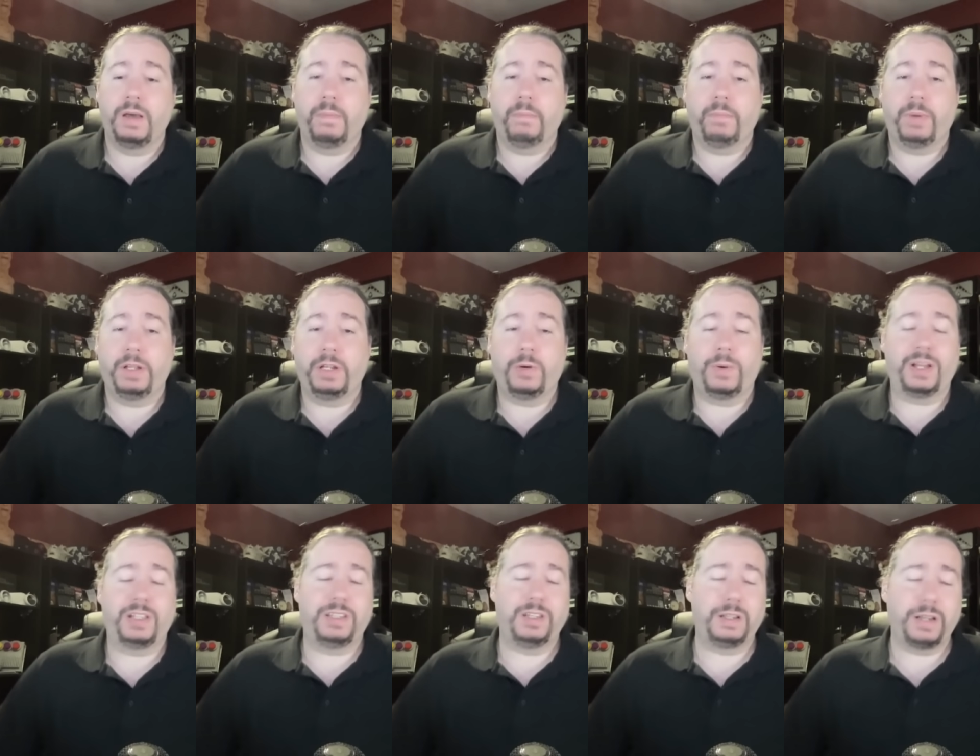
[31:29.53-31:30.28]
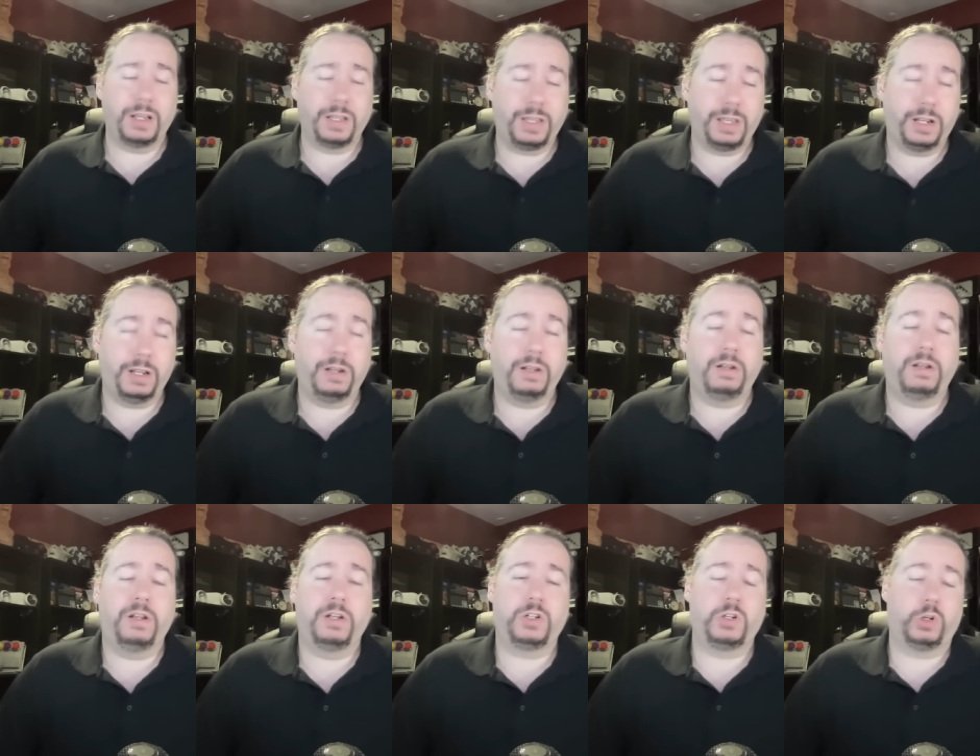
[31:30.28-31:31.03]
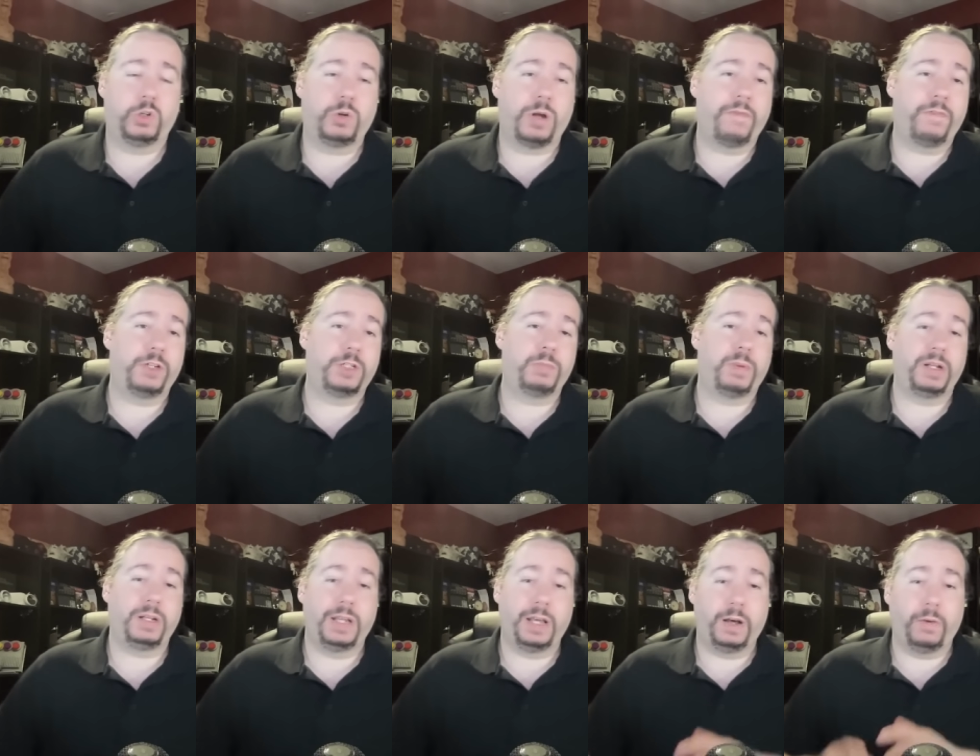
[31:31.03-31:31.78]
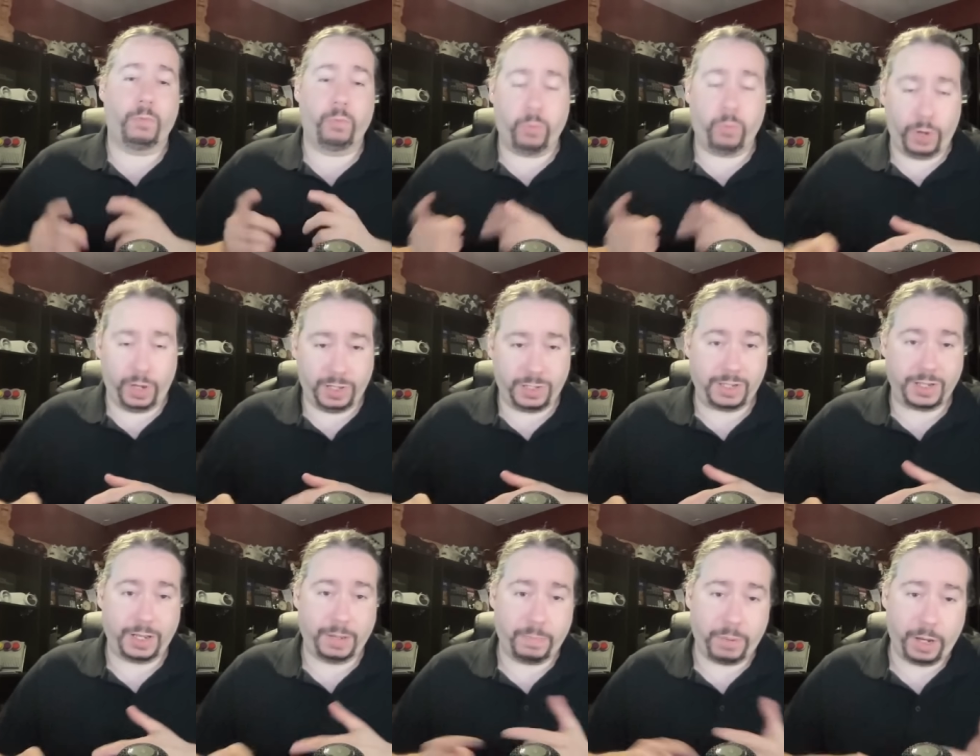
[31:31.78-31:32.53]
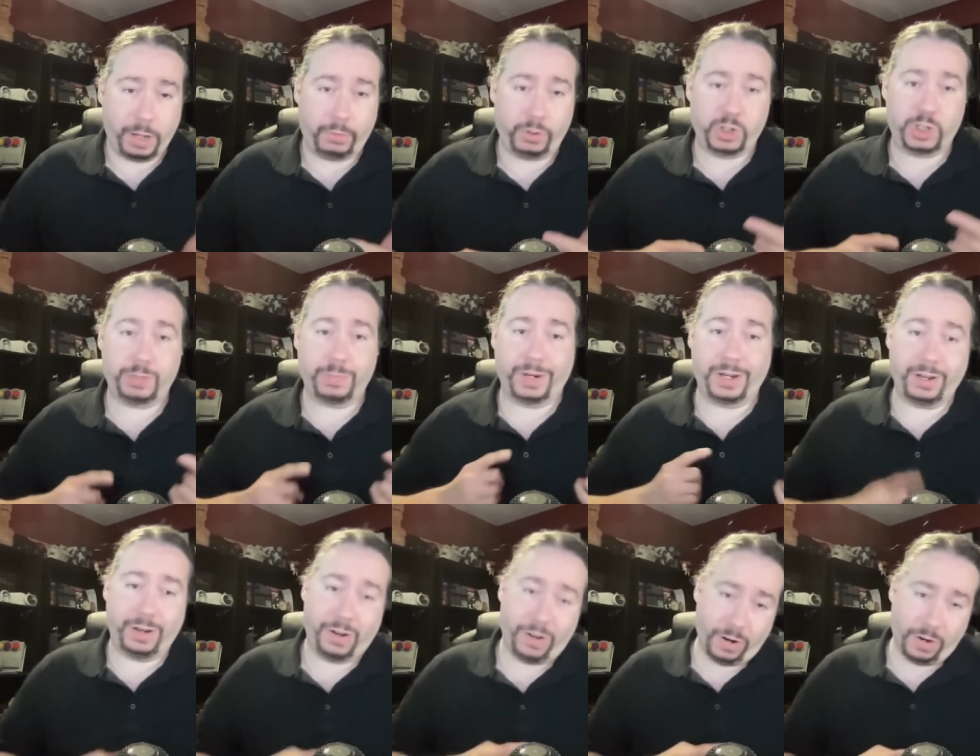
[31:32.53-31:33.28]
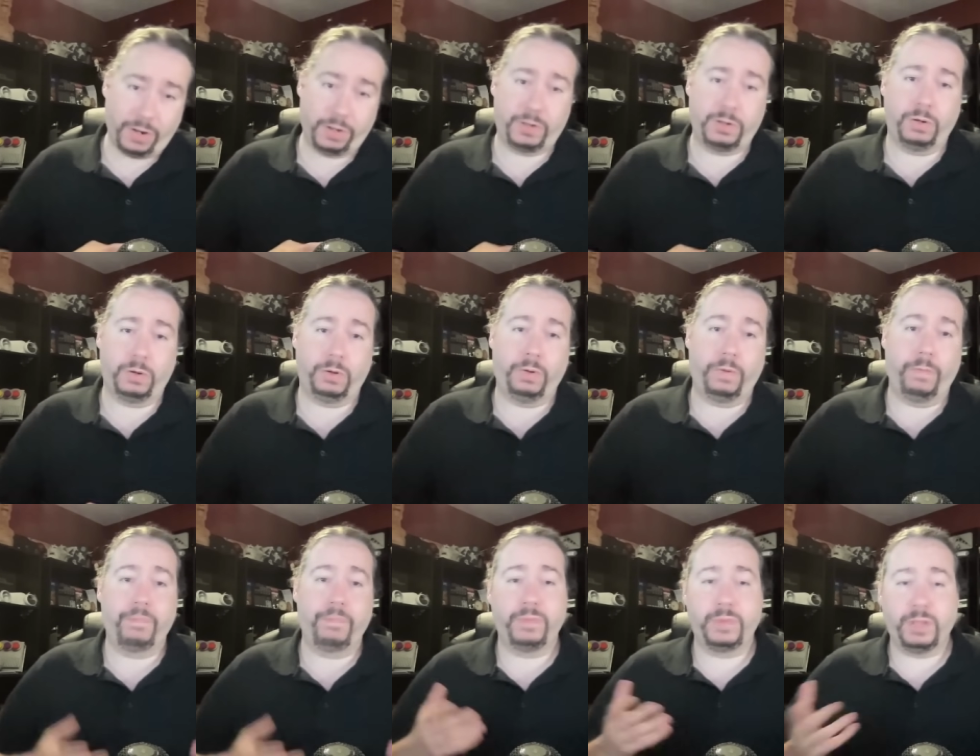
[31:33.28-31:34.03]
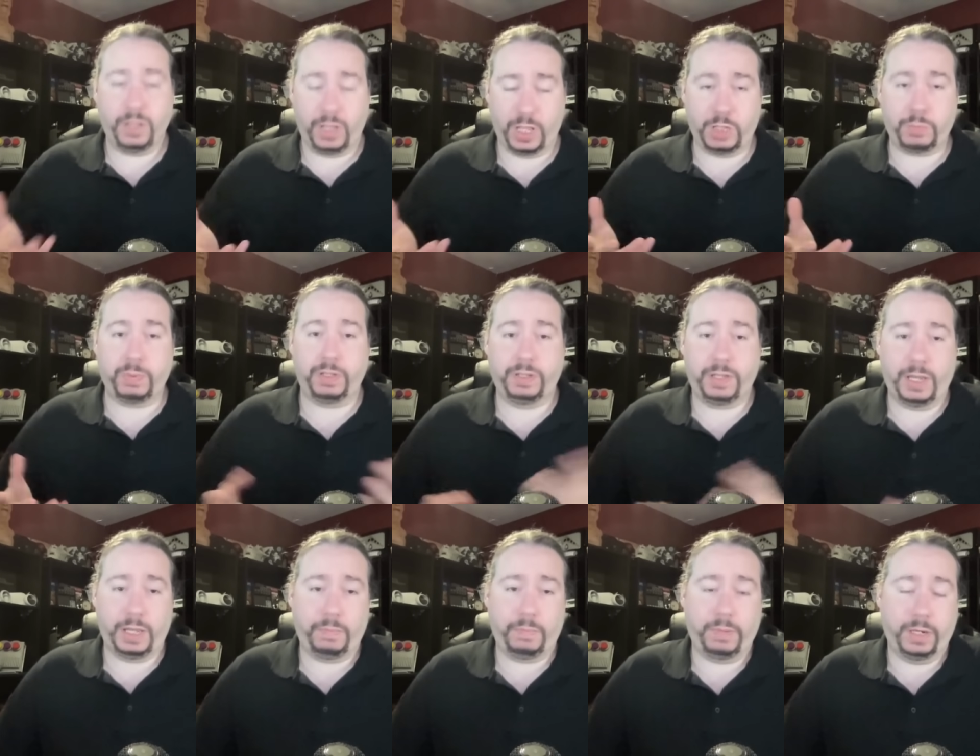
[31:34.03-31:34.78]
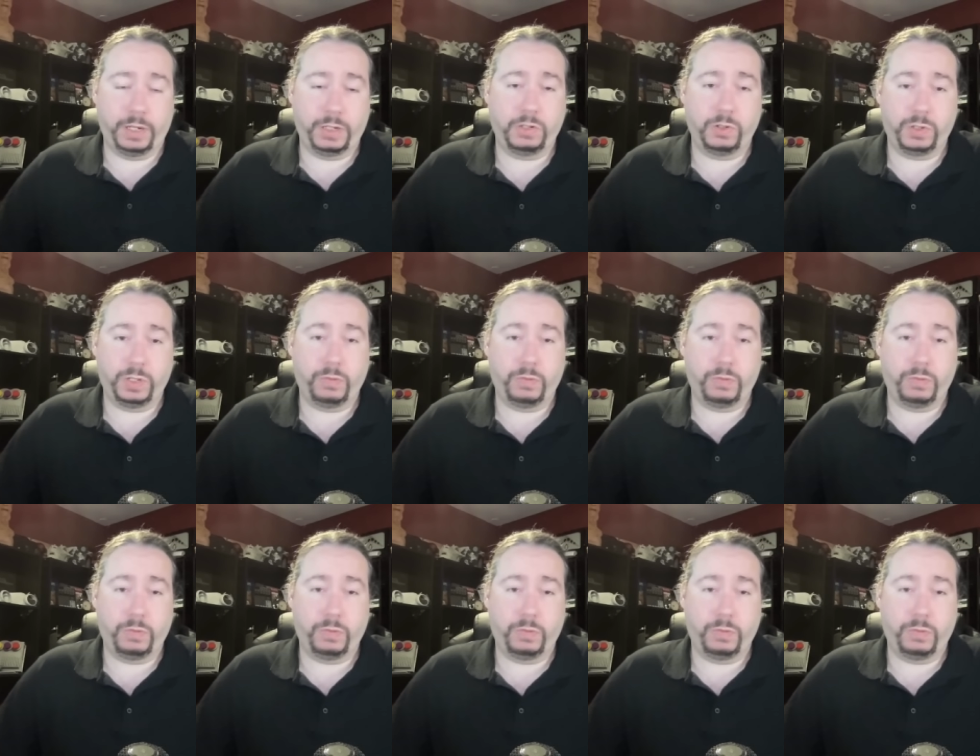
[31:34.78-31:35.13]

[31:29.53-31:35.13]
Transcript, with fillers: But no, I did not get an initial traffic spike. Now, once I published my article, it's been gangbusters.